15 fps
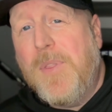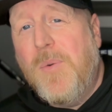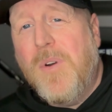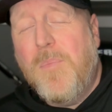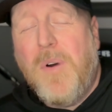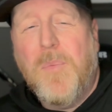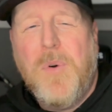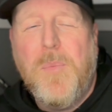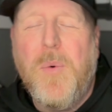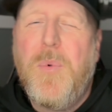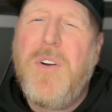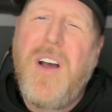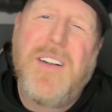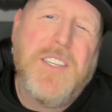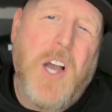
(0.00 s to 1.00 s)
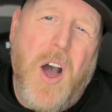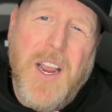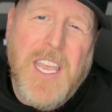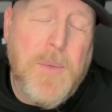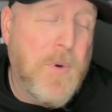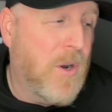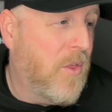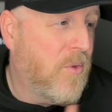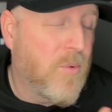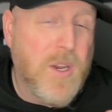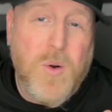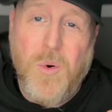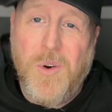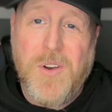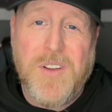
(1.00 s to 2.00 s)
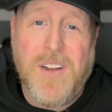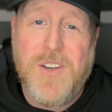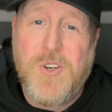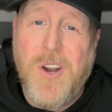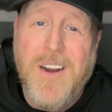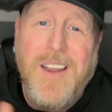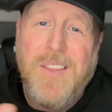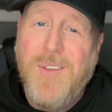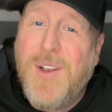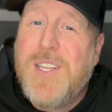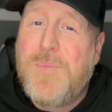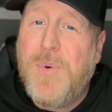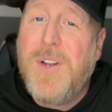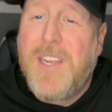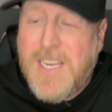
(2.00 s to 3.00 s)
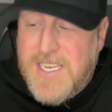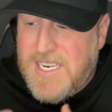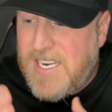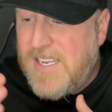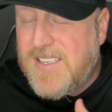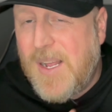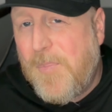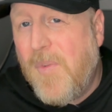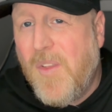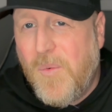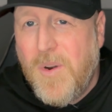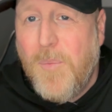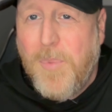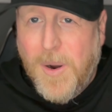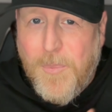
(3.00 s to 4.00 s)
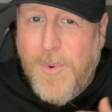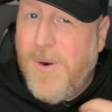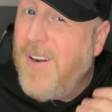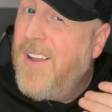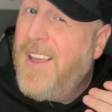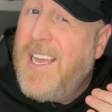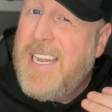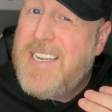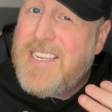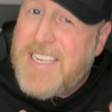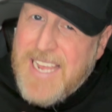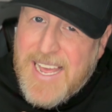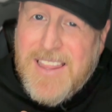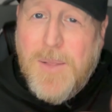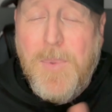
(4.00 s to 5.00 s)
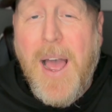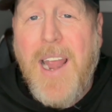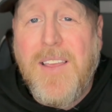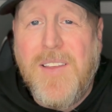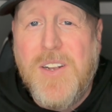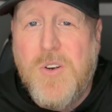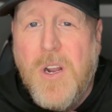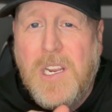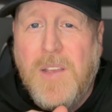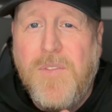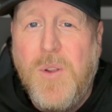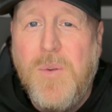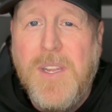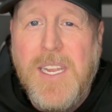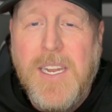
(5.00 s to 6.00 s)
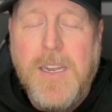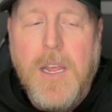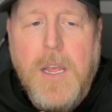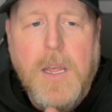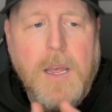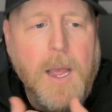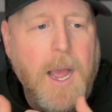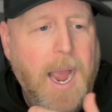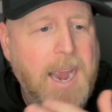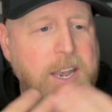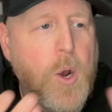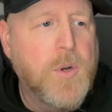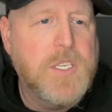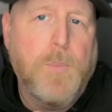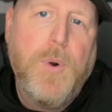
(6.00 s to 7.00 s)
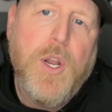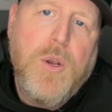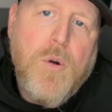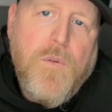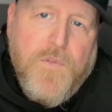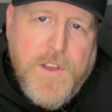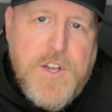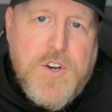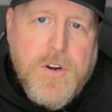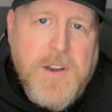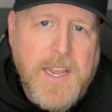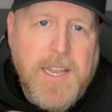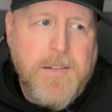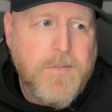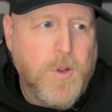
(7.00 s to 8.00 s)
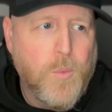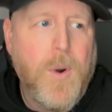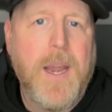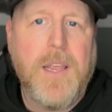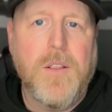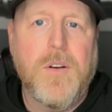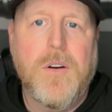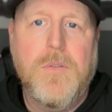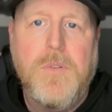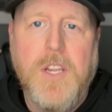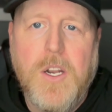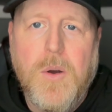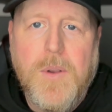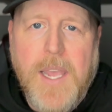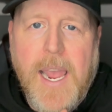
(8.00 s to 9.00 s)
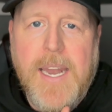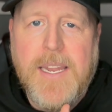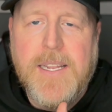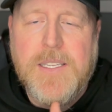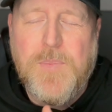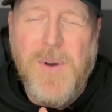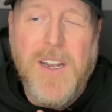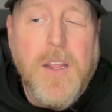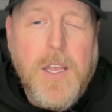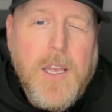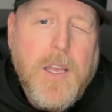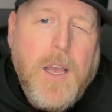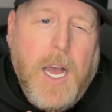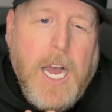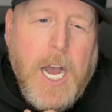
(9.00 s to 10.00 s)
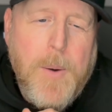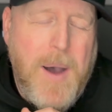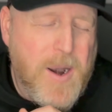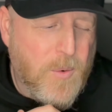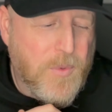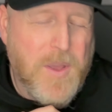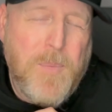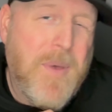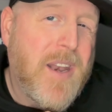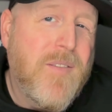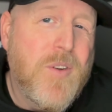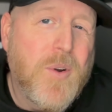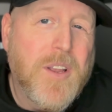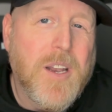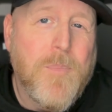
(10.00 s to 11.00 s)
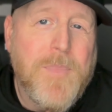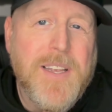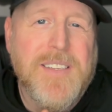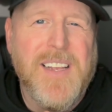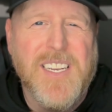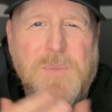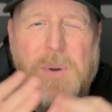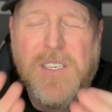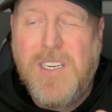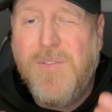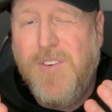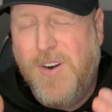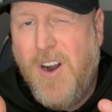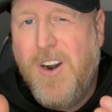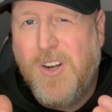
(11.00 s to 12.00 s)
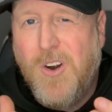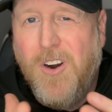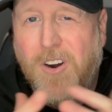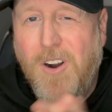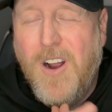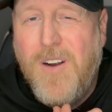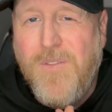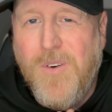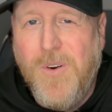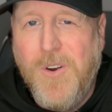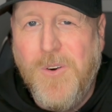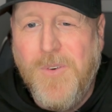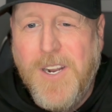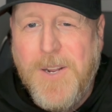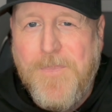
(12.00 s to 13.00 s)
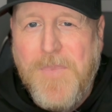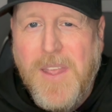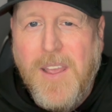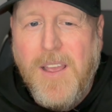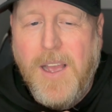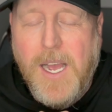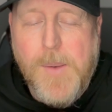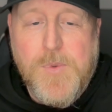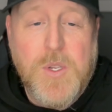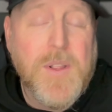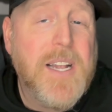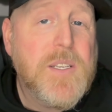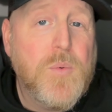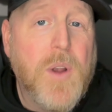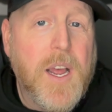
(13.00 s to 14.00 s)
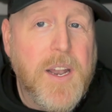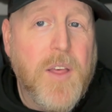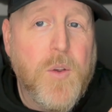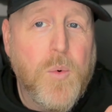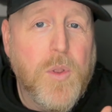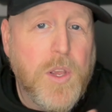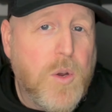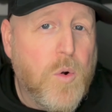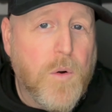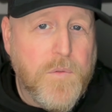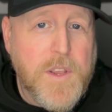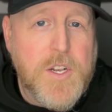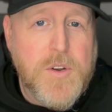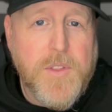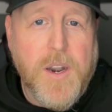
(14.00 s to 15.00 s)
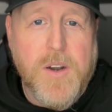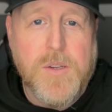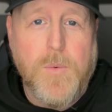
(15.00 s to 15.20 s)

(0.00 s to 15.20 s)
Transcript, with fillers: the rear bumper, but we're not talking about a three-quarter ton truck. I think it's pretty easy to step on the rear bumper to get in the back of that truck if you need it. I know it's a pretty cool feature in the regular you know canyons sense, but um, I don't think many of you are going to miss that, especially if you're a hardcore off-roader, right? Um, so that's another really cool feature there as